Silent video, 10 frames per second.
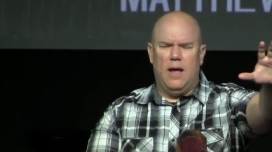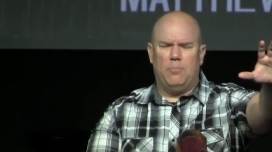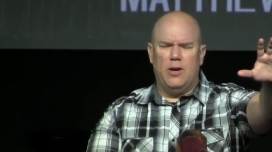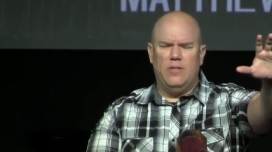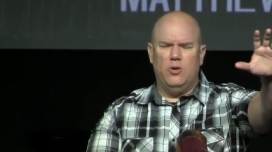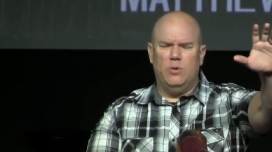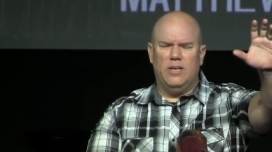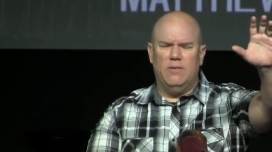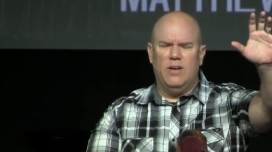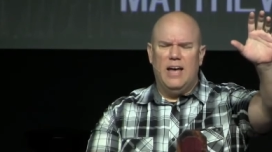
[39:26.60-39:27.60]
I pray that you
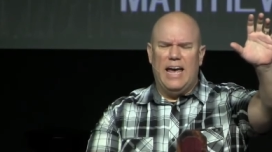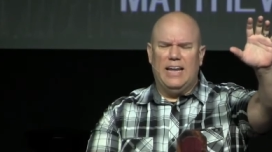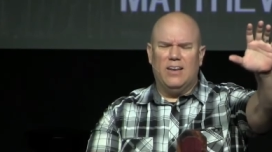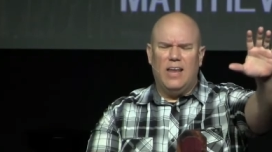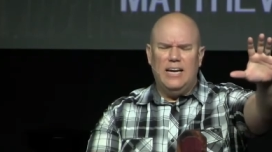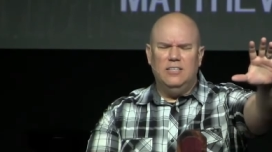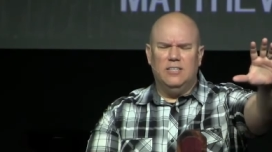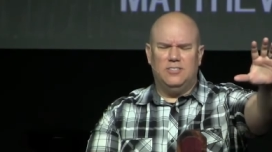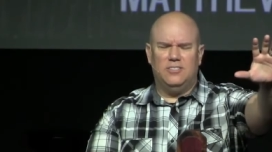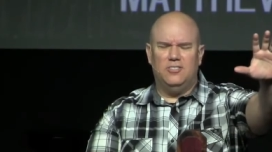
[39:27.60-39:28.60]
would give a
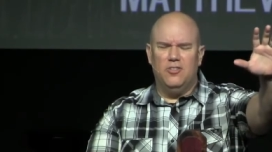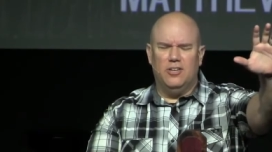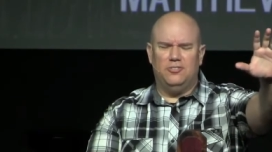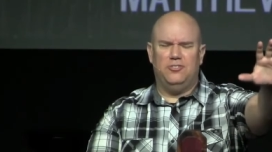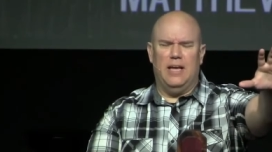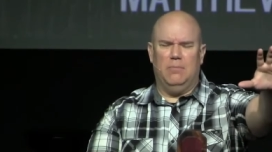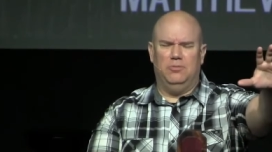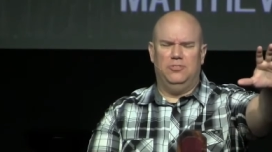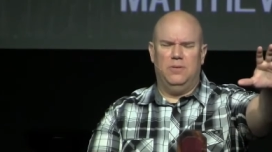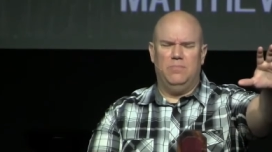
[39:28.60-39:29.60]
lightness to their
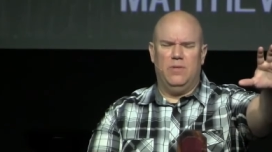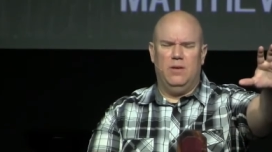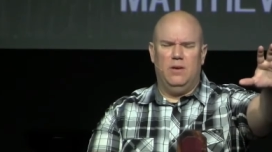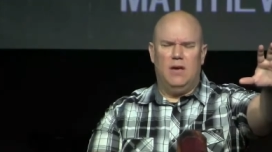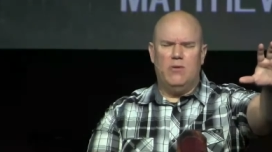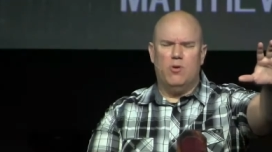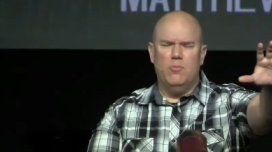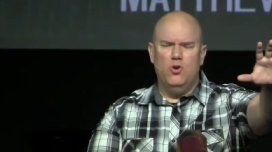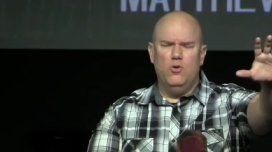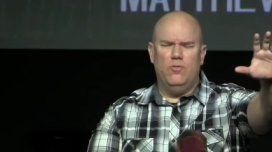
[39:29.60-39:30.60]
steps and
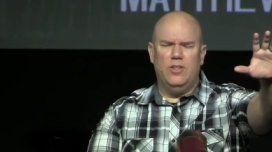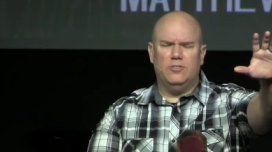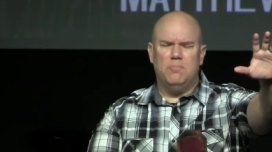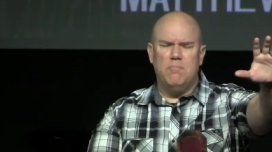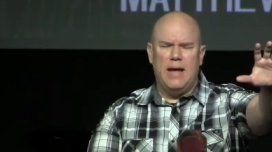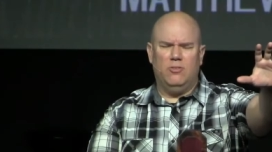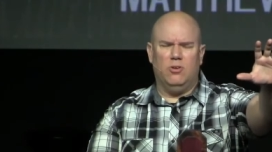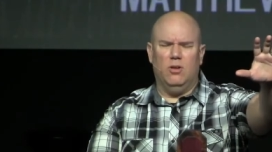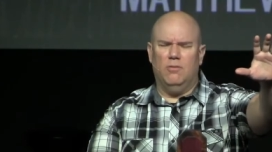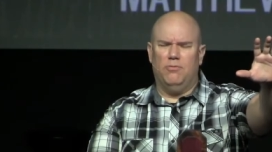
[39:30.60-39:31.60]
remove this
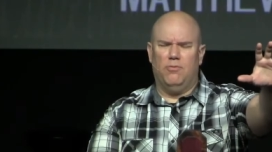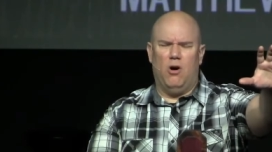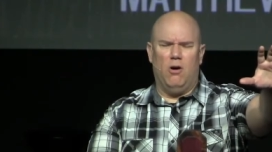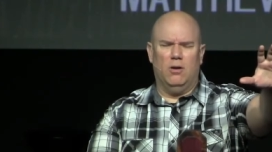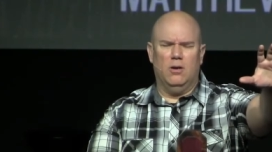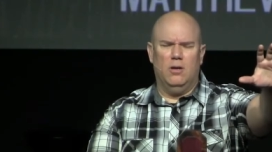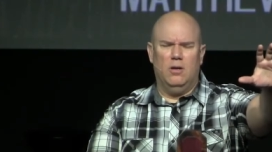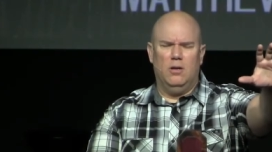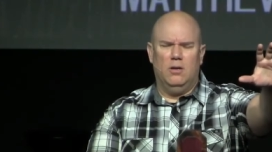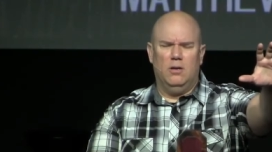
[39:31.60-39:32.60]
mantle of fog
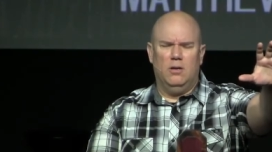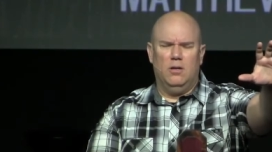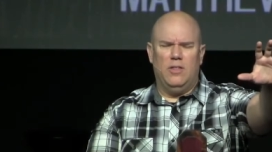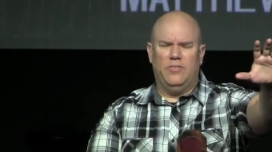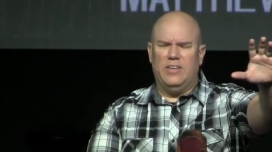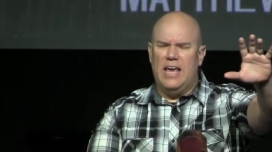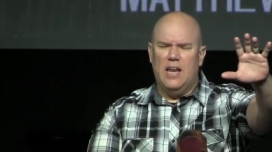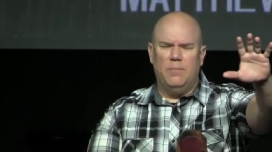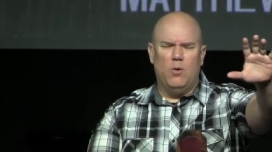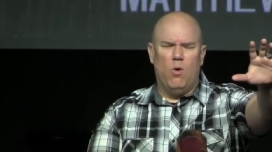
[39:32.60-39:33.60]
that the
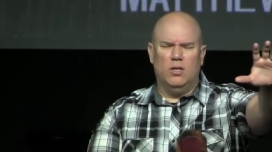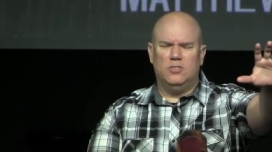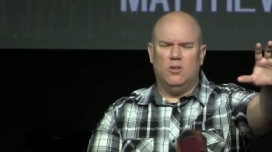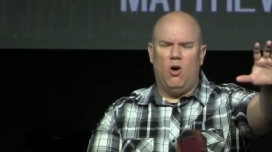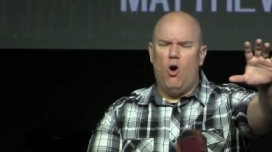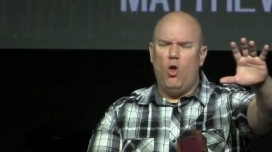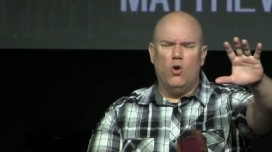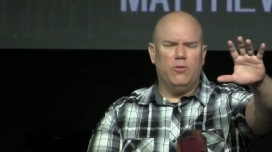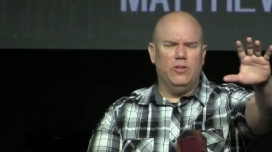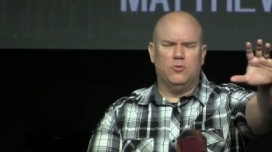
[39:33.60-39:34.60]
enemy wants all
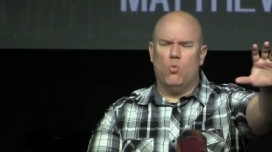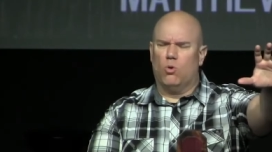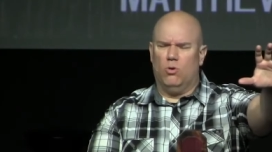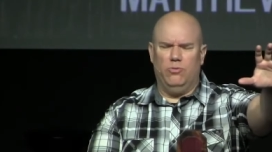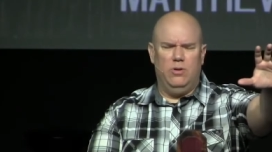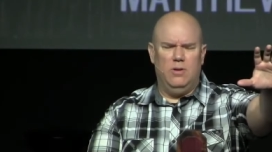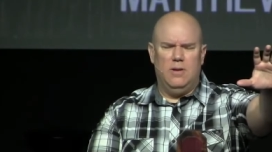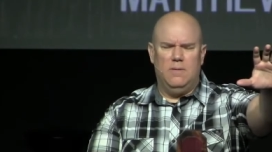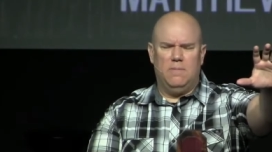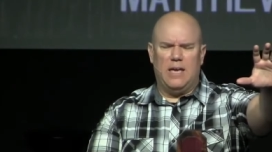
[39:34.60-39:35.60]
over this world.
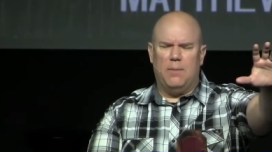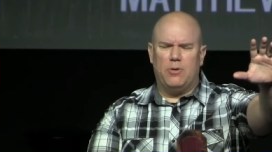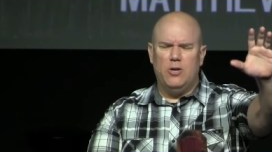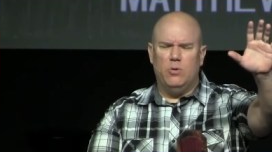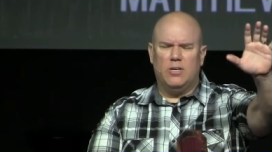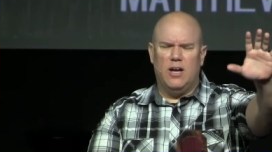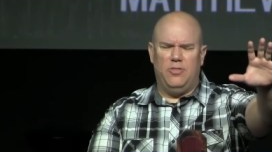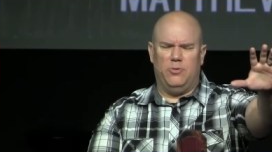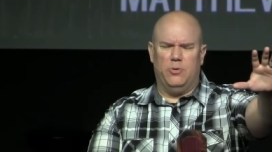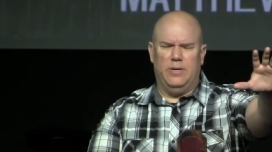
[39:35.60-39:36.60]
God, I pray you would
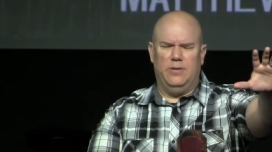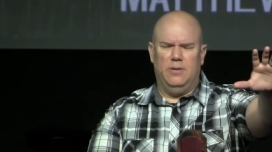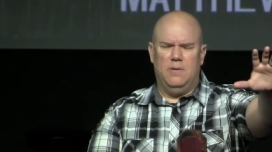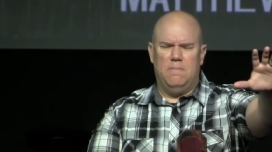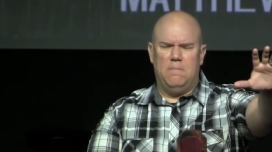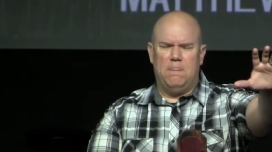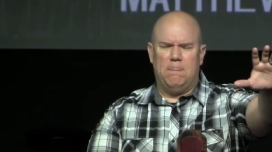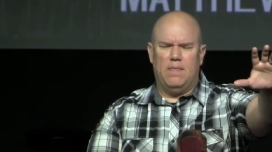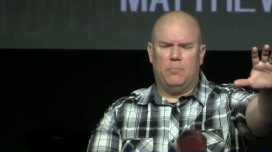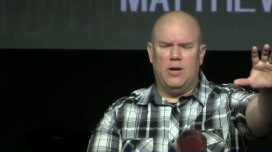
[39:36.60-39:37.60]
cut through it.
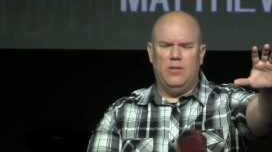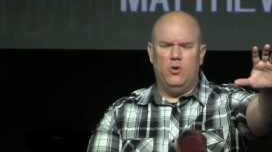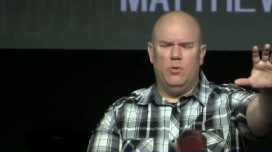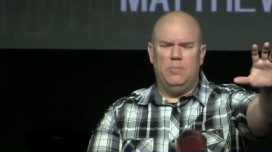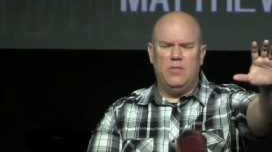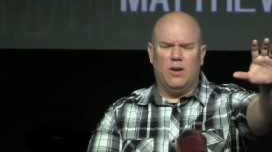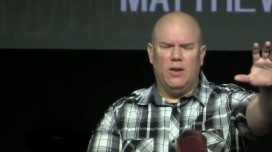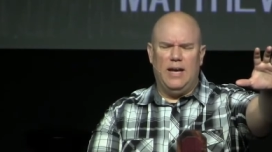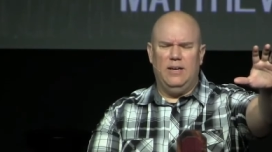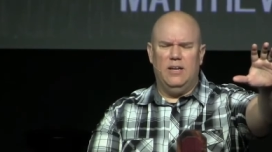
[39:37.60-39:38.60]
I pray that you would be the
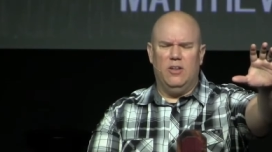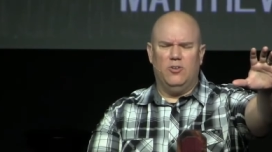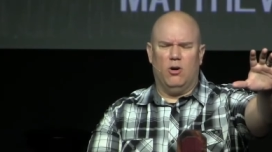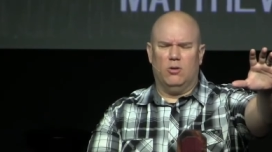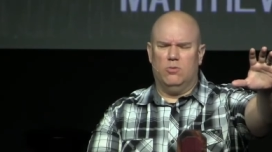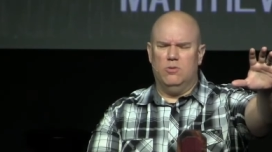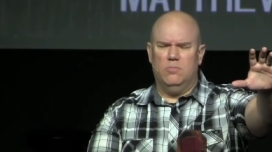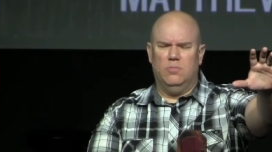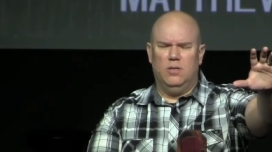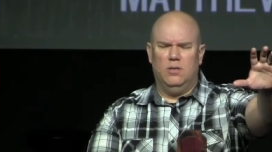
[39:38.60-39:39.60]
light in the dark room.
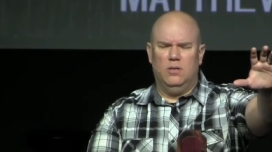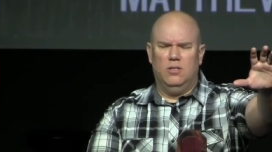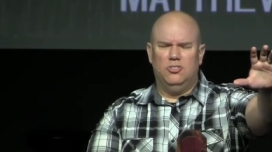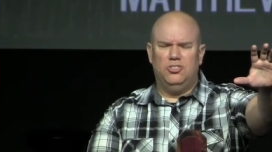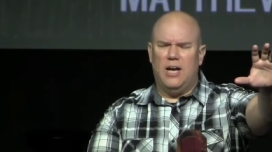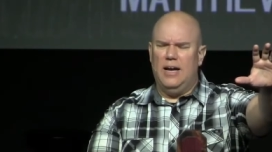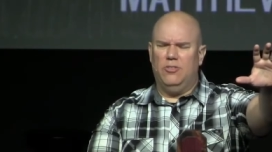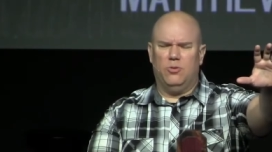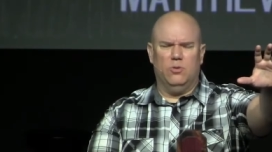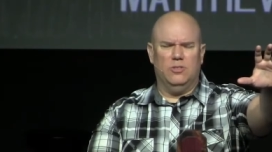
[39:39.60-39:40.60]
Shine
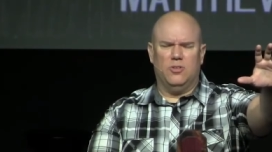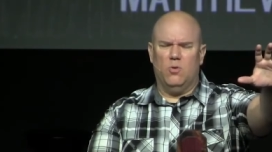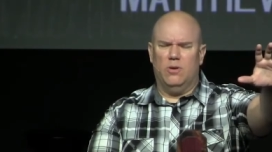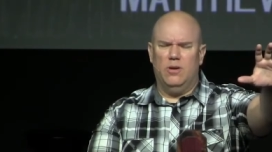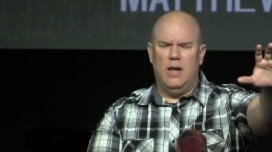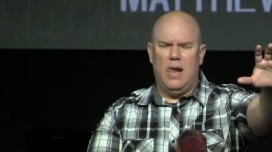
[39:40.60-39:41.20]
through us, Lord.